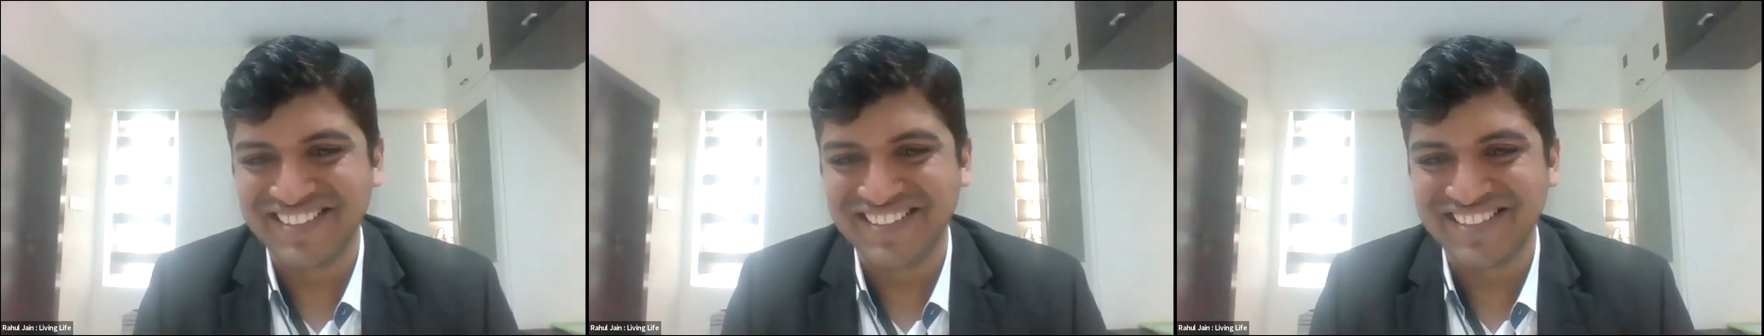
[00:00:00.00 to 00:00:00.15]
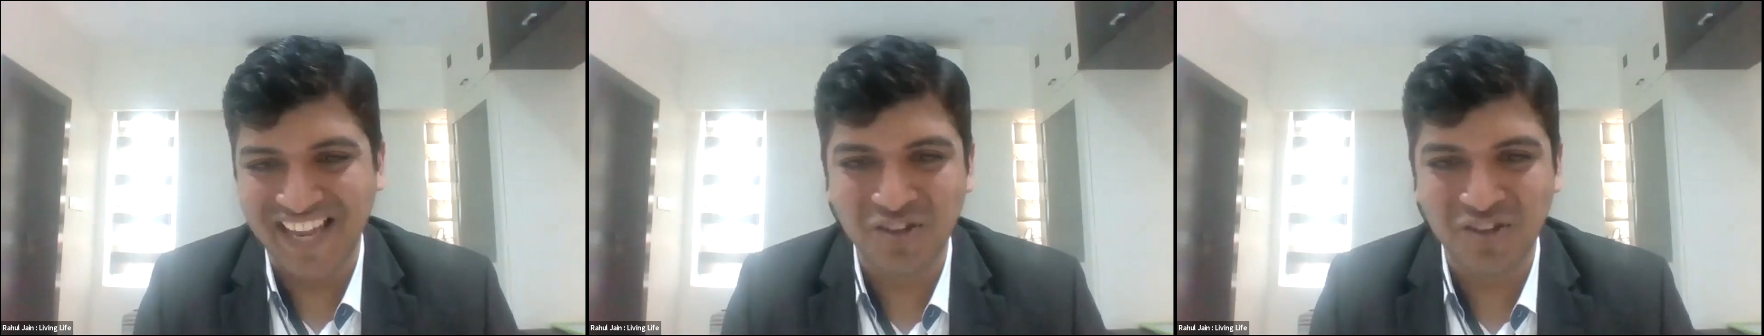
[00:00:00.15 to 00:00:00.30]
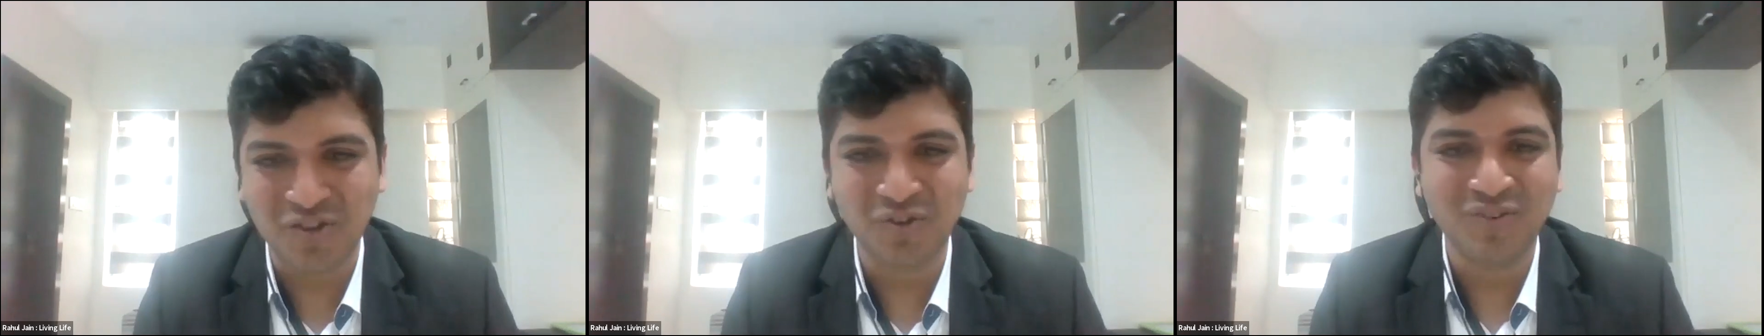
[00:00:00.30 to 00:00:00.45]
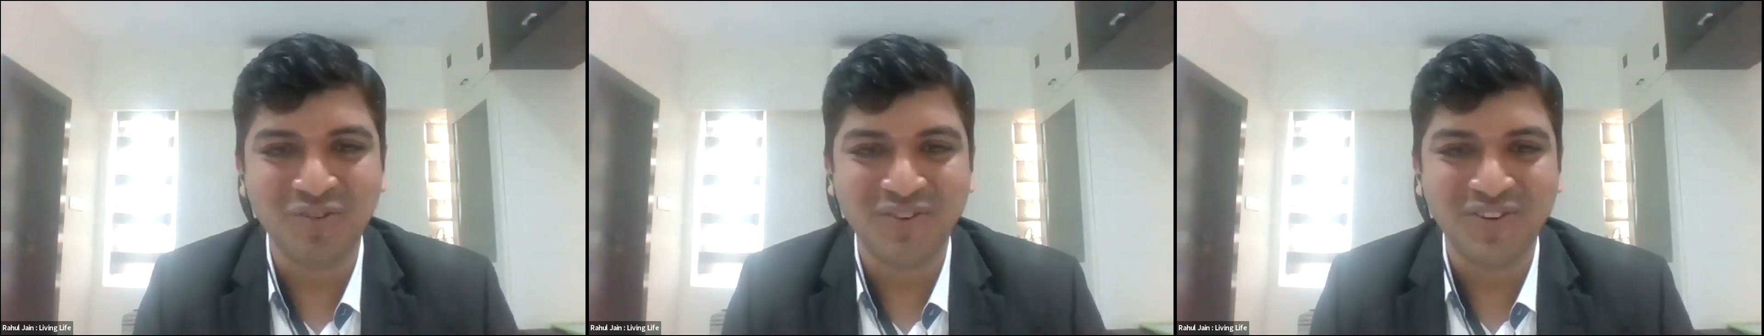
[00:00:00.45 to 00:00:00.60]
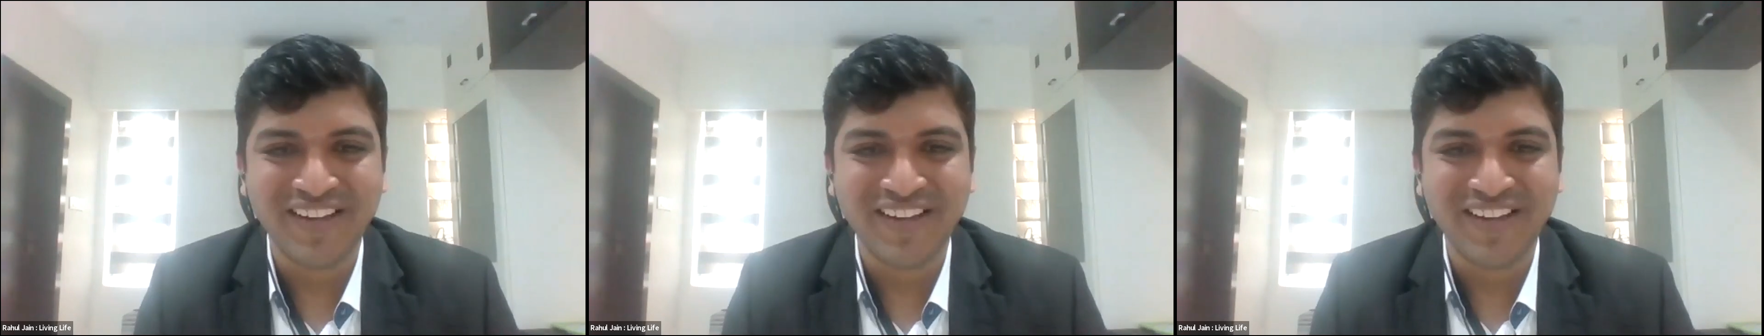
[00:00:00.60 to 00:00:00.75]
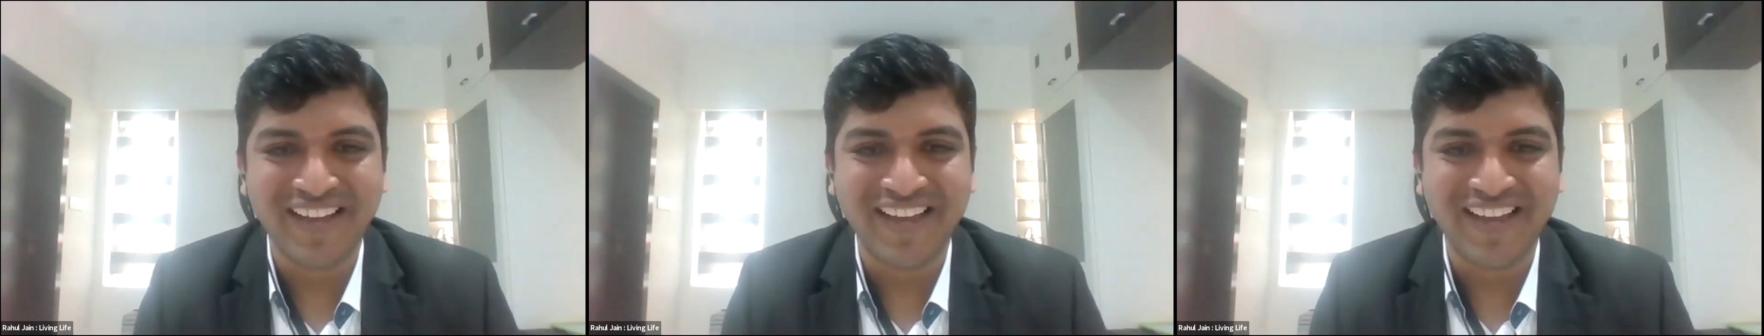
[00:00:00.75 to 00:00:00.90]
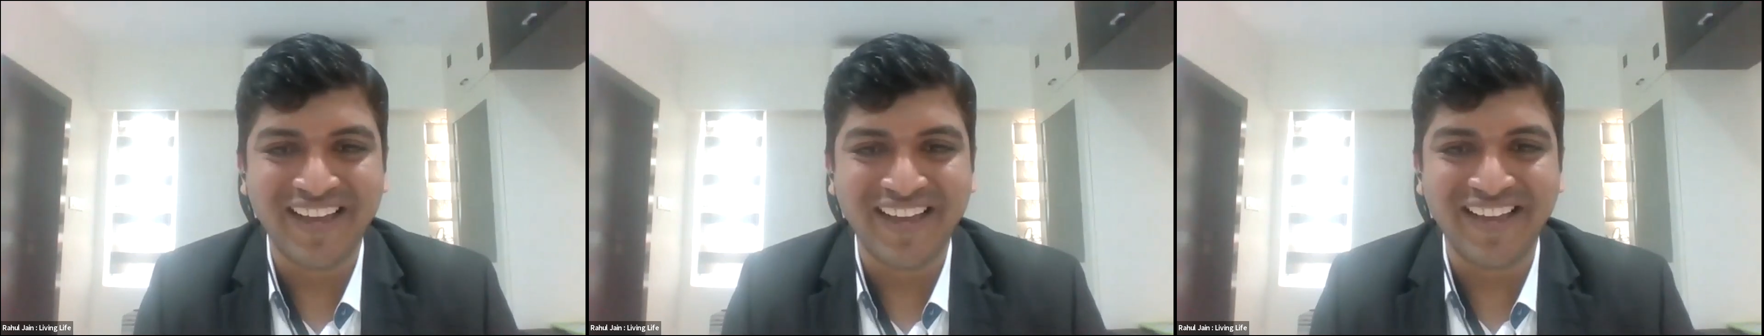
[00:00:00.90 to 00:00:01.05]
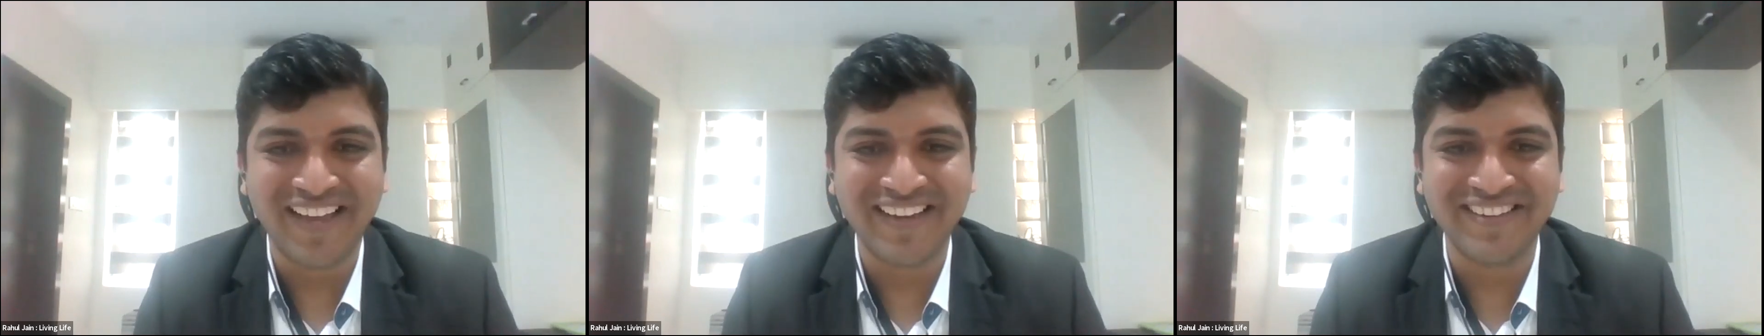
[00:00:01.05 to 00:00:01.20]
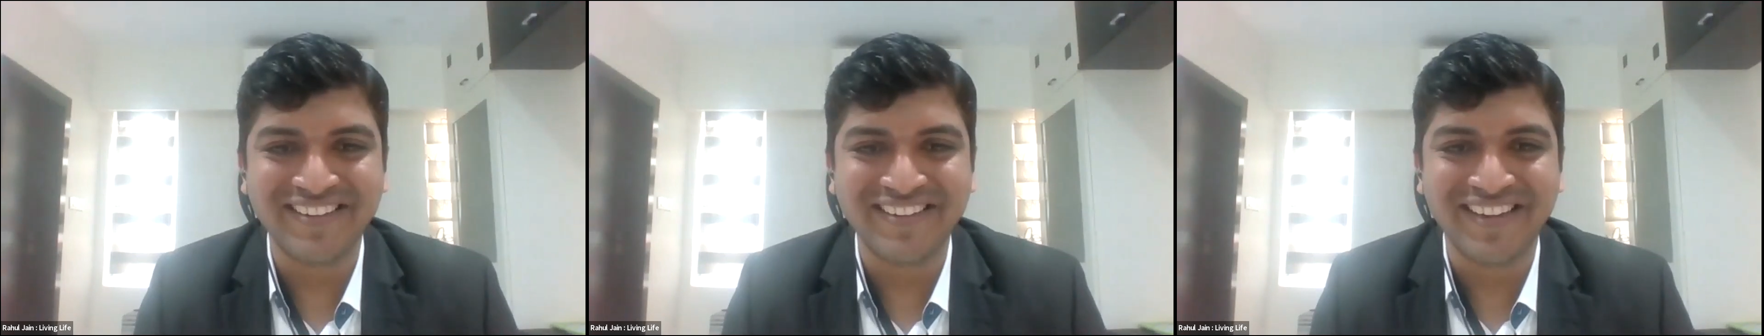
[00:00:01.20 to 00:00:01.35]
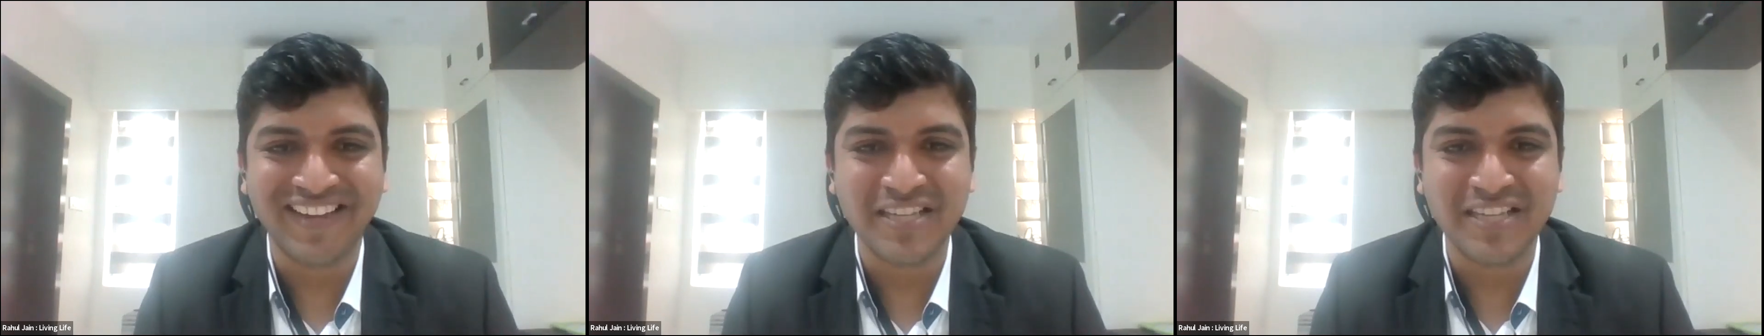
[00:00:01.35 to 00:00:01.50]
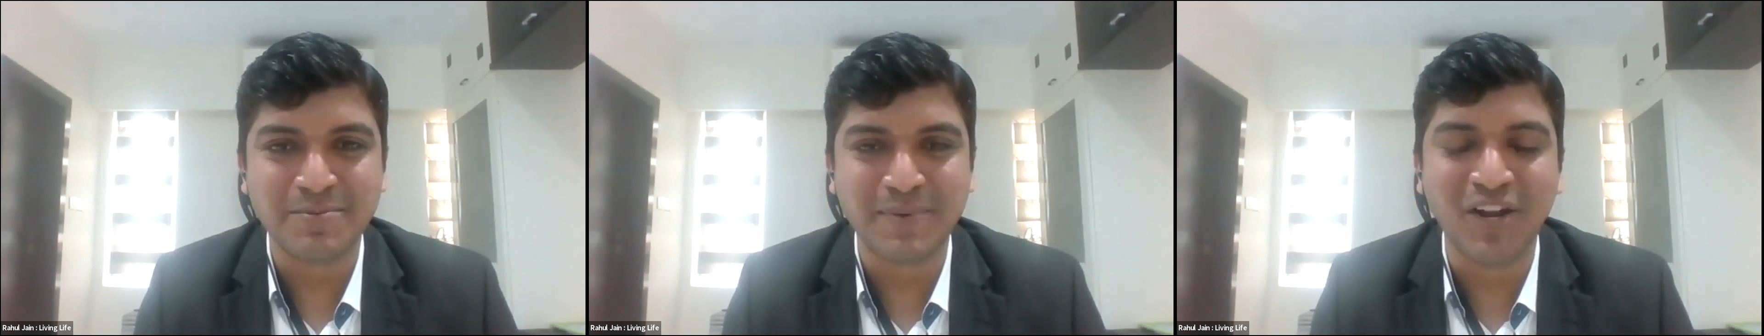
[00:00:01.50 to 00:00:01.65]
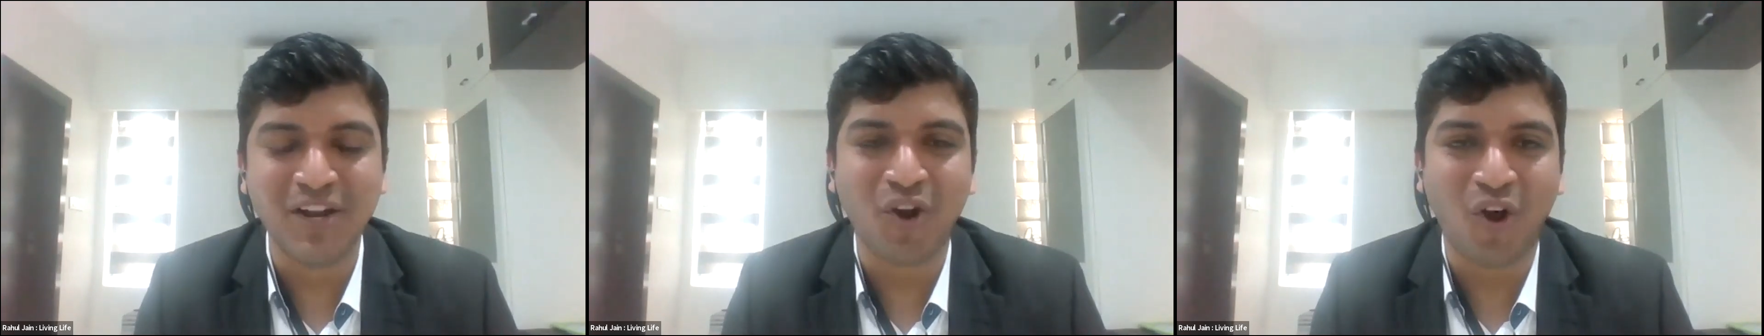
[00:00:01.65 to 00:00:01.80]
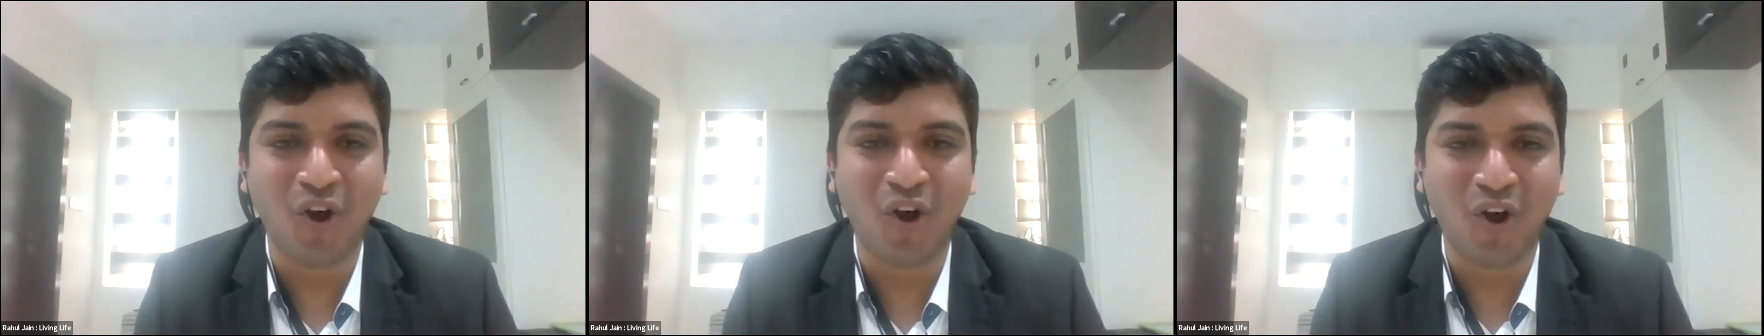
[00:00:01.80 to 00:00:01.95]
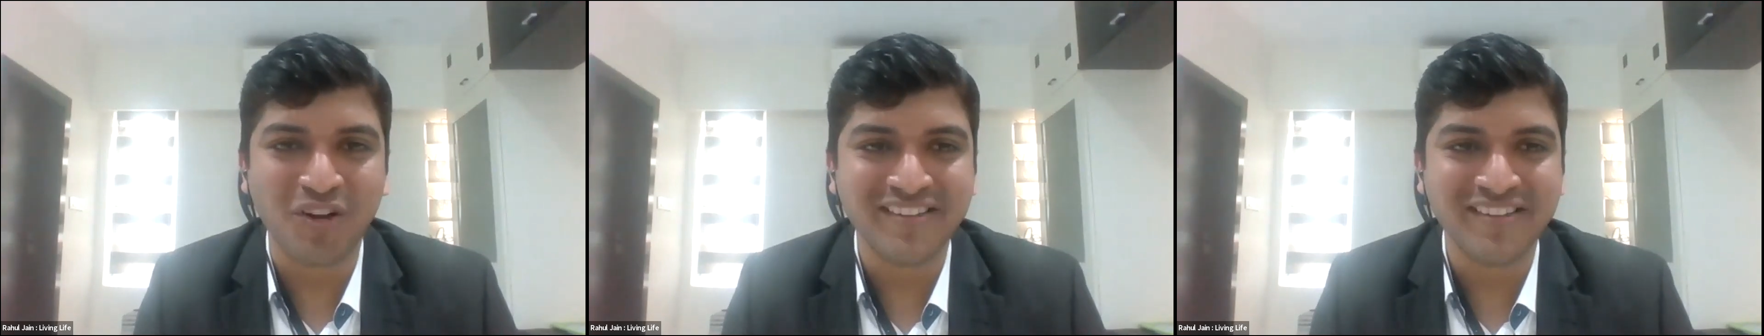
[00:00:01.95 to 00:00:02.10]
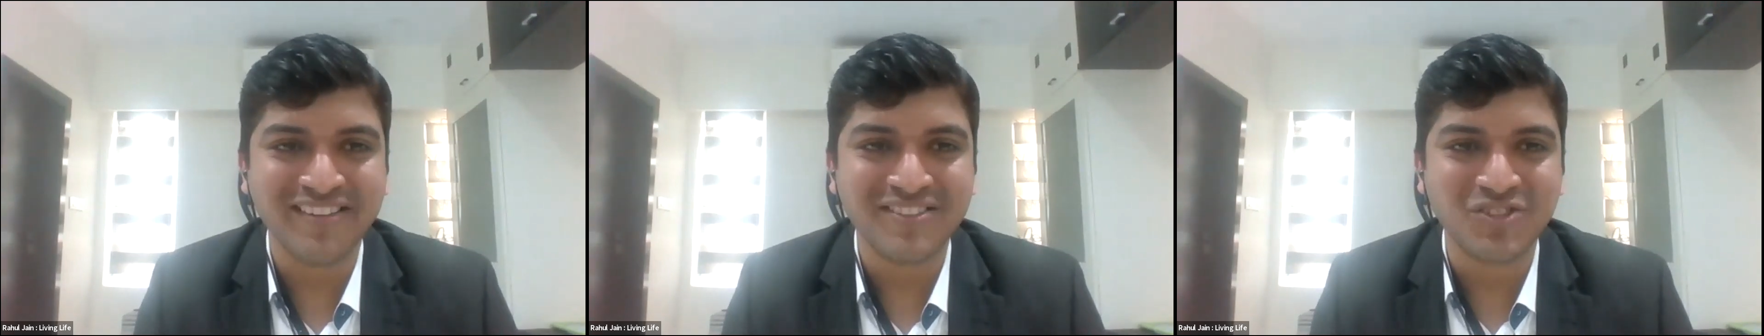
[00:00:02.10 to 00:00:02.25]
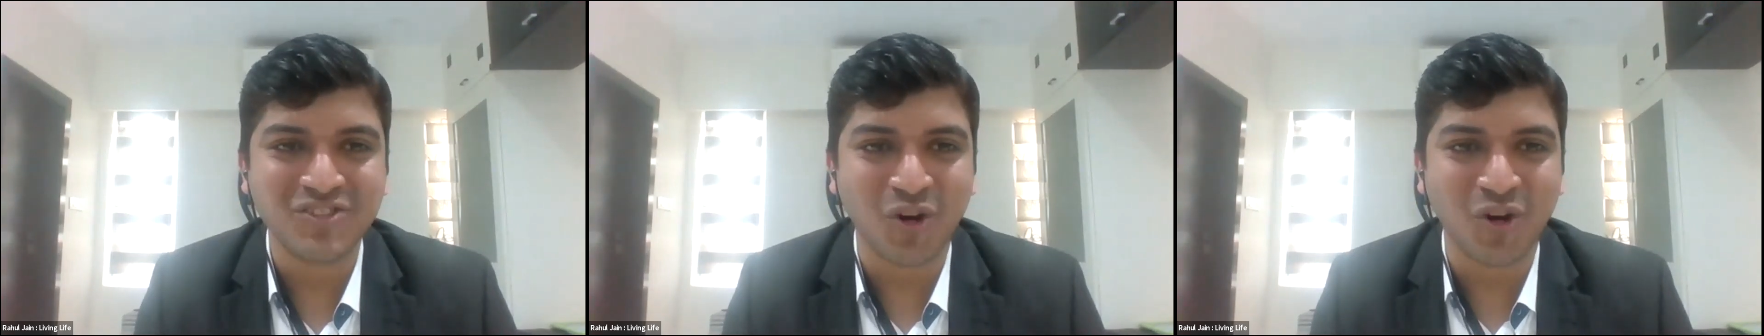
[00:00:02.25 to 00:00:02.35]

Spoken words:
Thank you. And it's been an honor